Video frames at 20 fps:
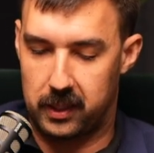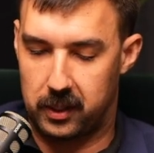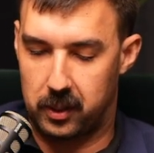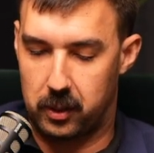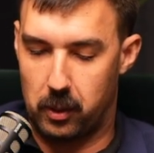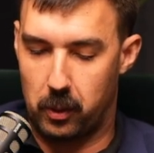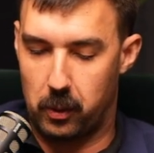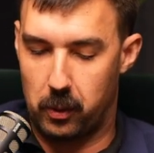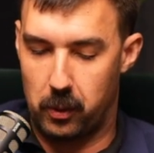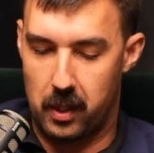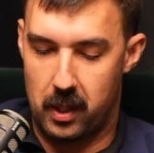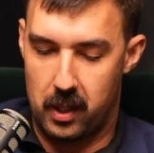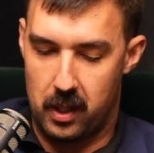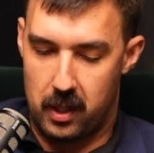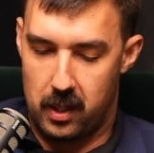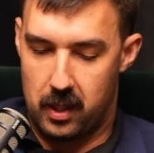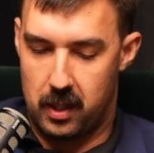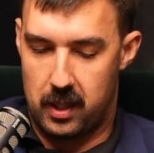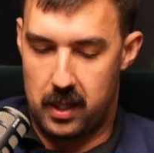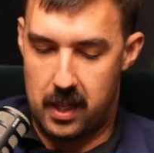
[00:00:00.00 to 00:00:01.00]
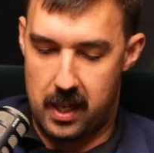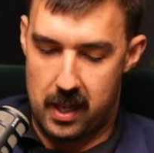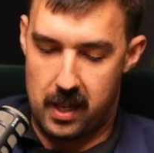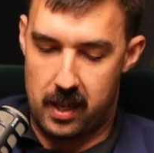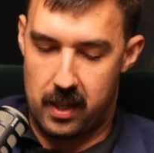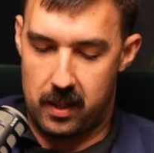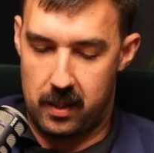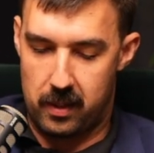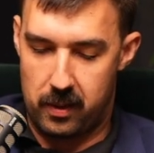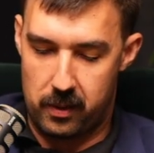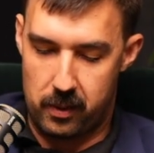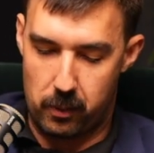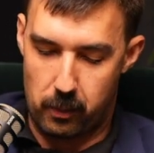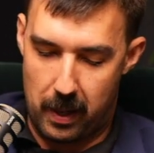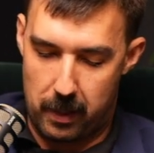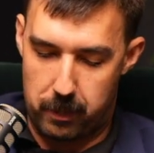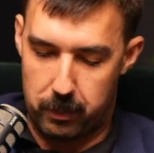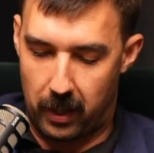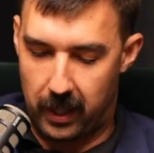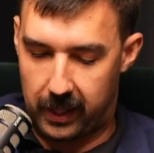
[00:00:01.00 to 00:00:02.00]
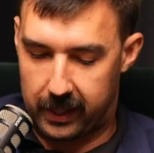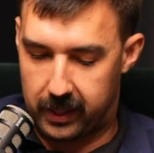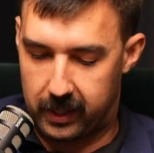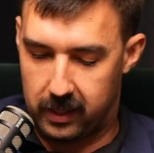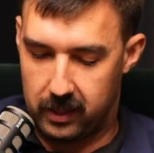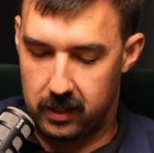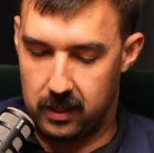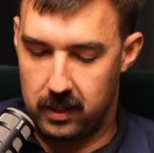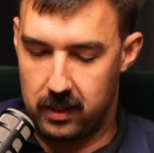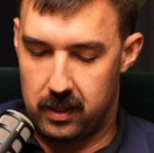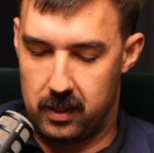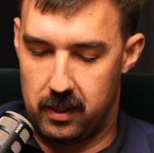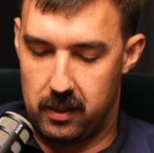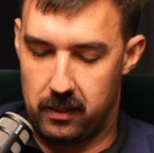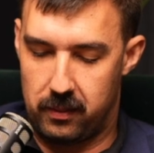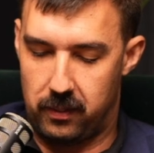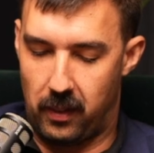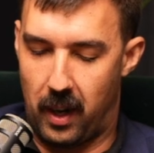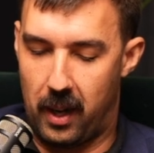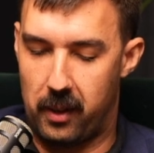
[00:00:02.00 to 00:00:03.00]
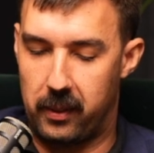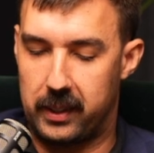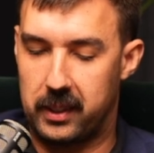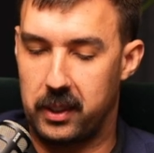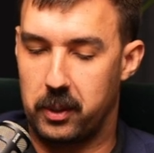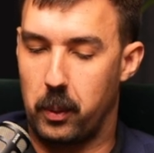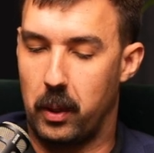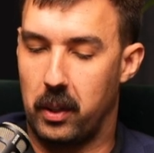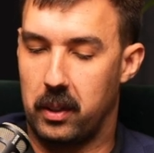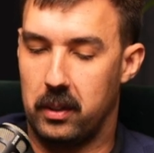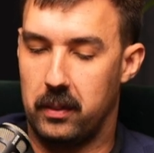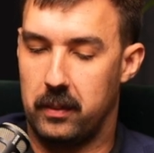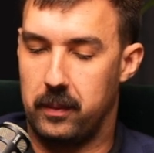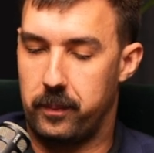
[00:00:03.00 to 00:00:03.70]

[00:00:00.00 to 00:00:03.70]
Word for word: It's called uh, the Red Mic Firing Squad.